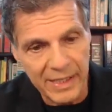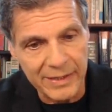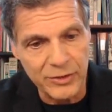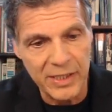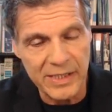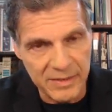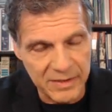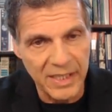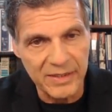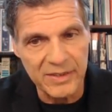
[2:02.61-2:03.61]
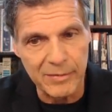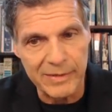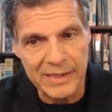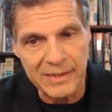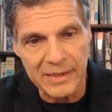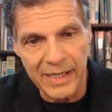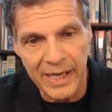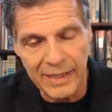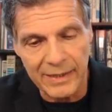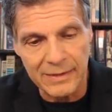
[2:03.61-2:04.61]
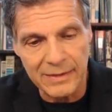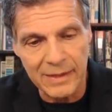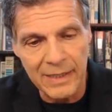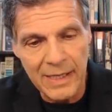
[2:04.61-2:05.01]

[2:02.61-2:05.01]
a chance to test the green tea catechins.